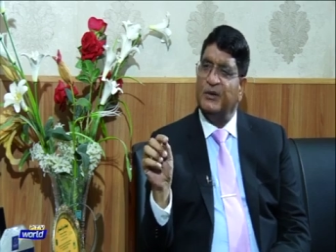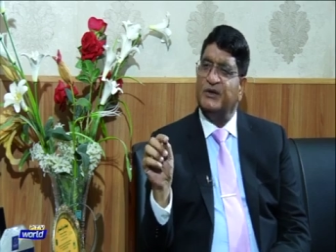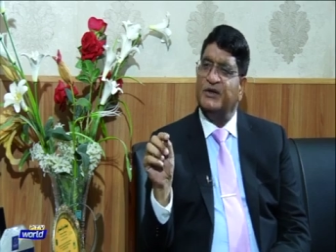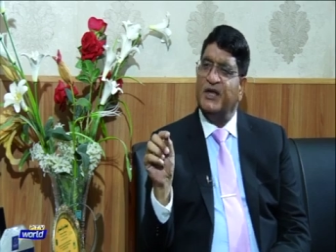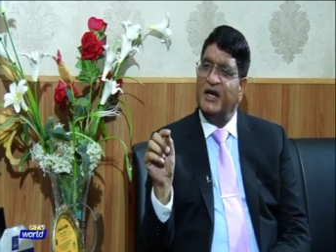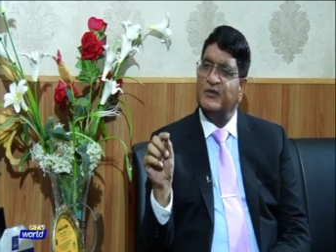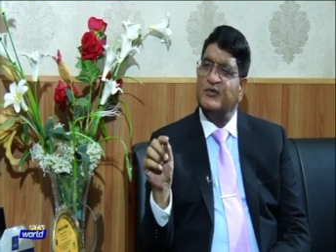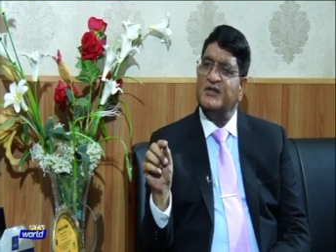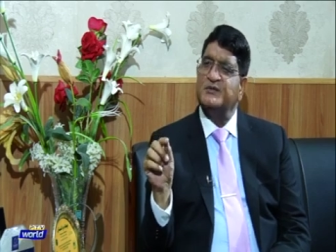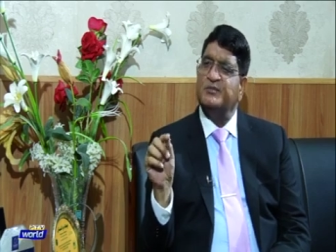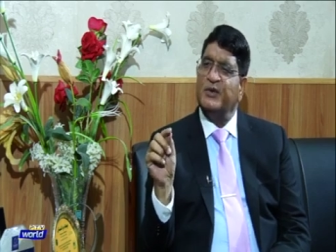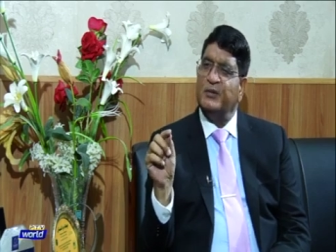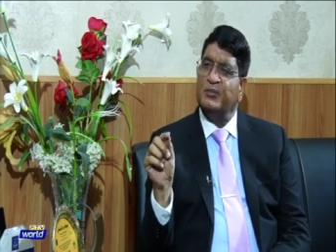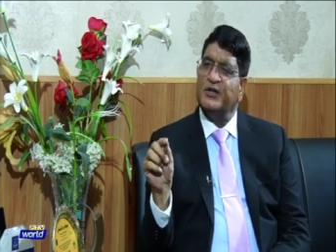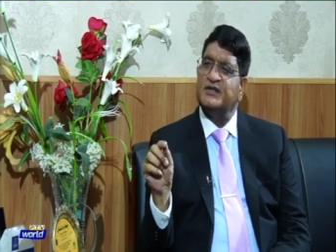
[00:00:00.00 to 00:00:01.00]
that was
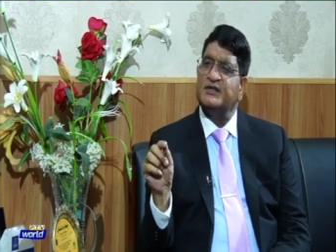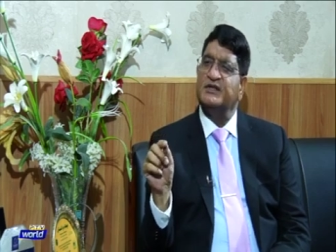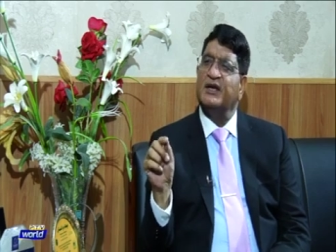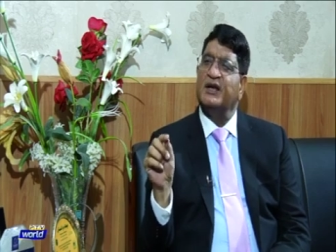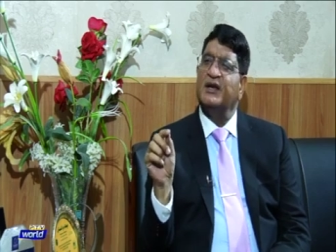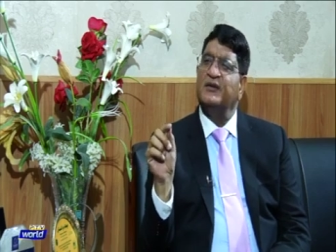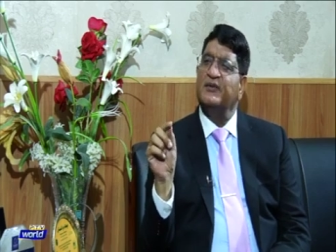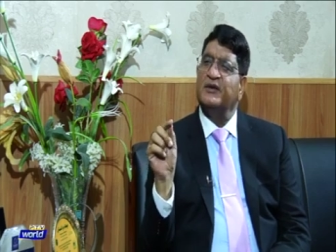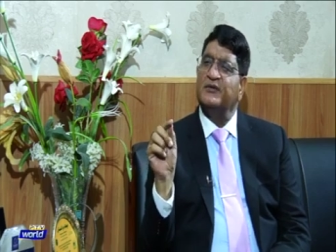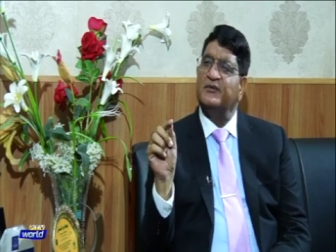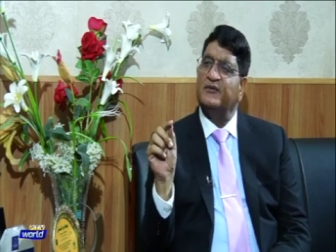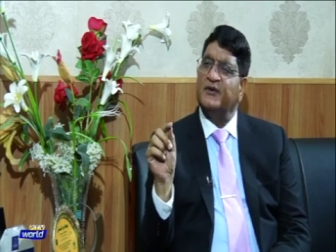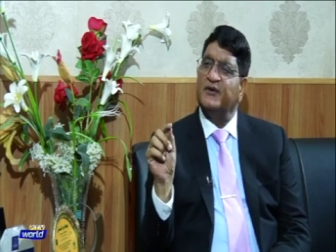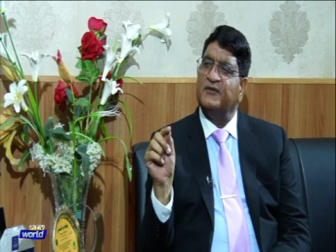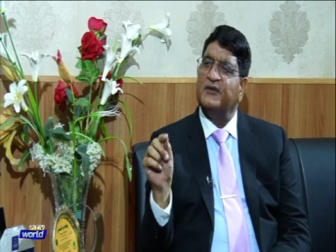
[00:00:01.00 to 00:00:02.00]
published in
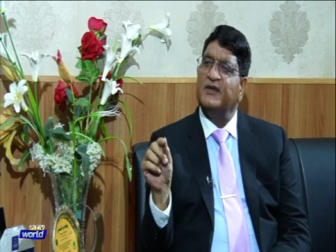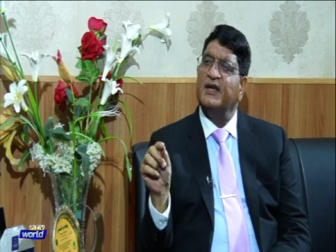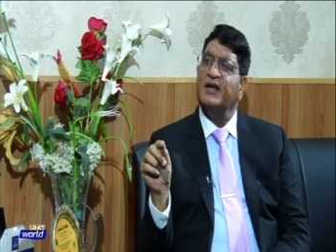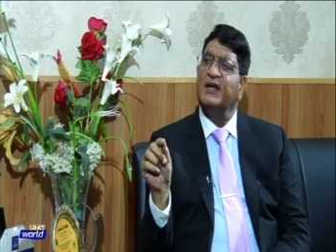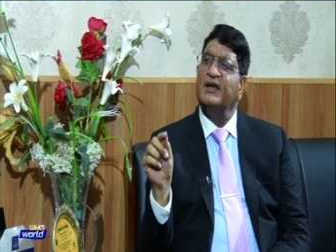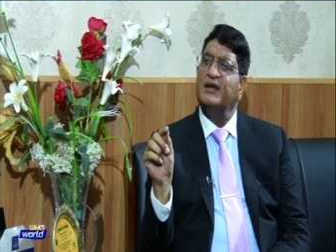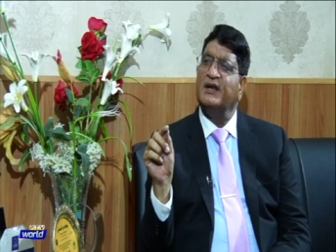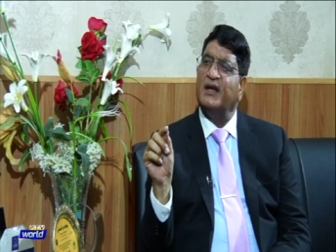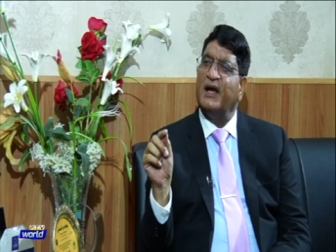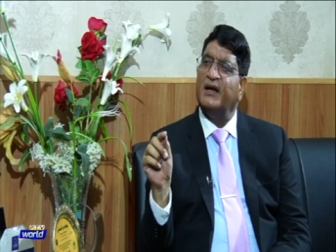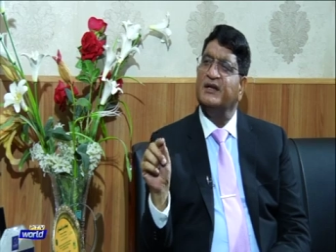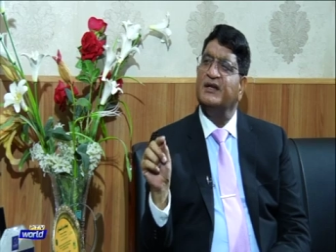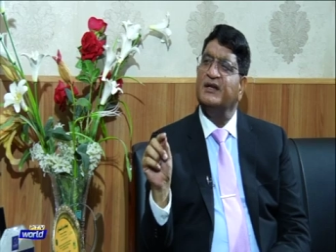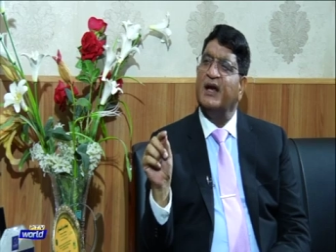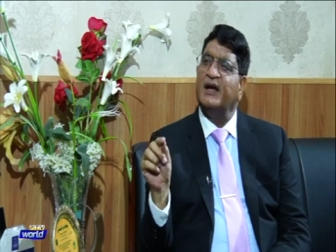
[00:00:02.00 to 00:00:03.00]

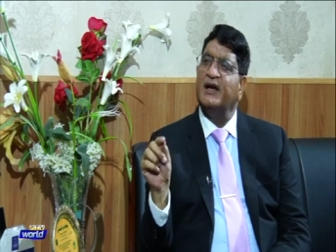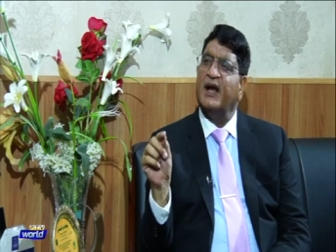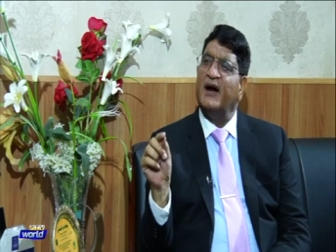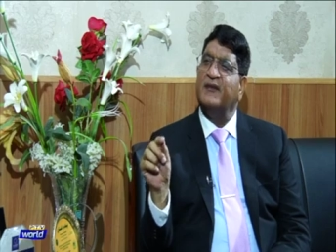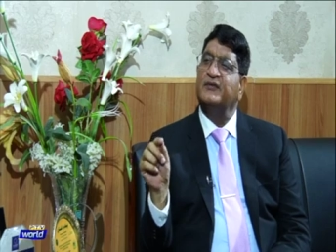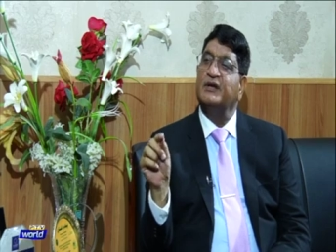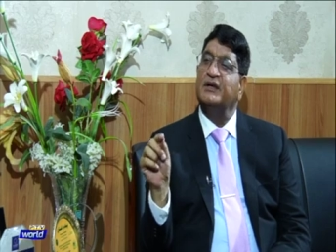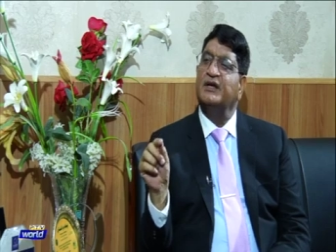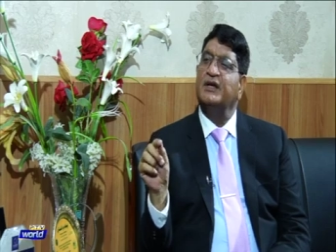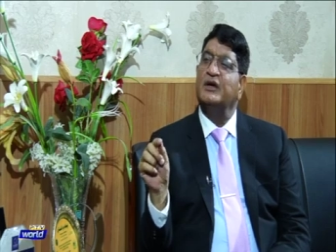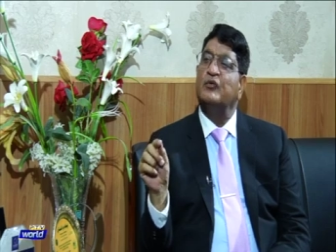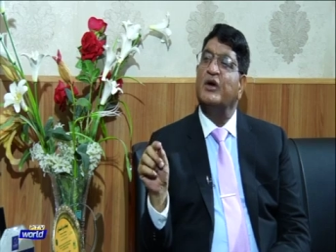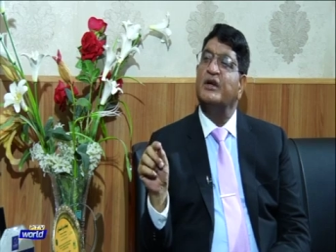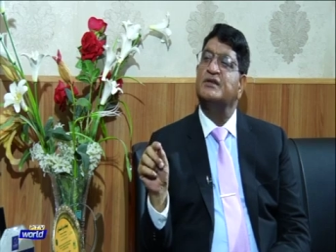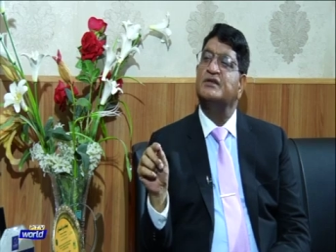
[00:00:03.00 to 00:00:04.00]
1599 after the
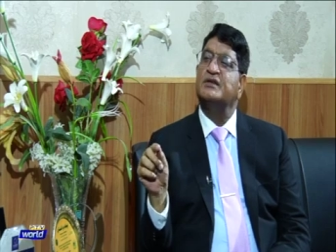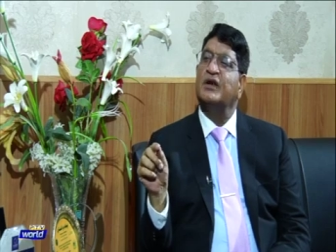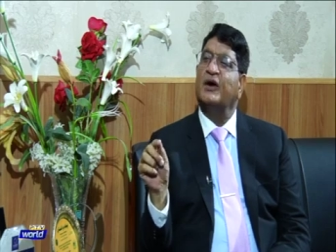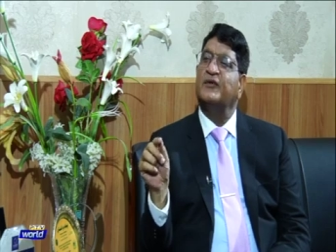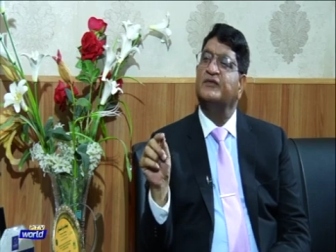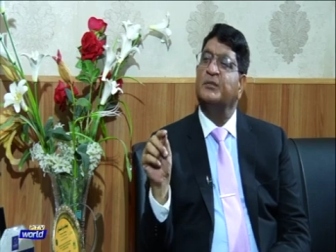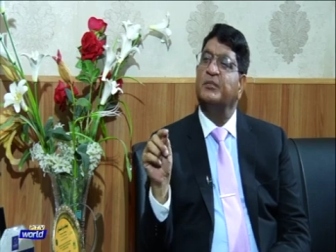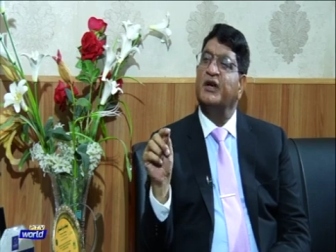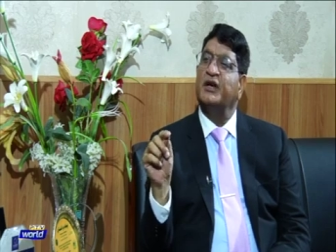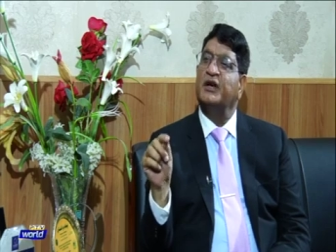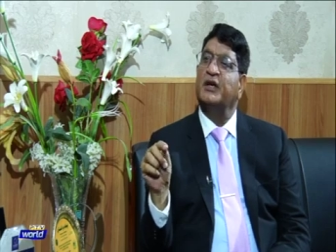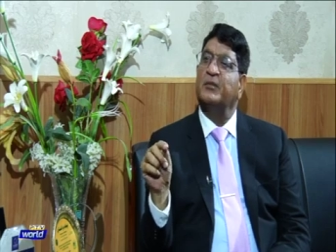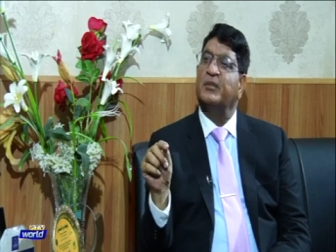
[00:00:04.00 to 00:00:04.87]
invention of the printing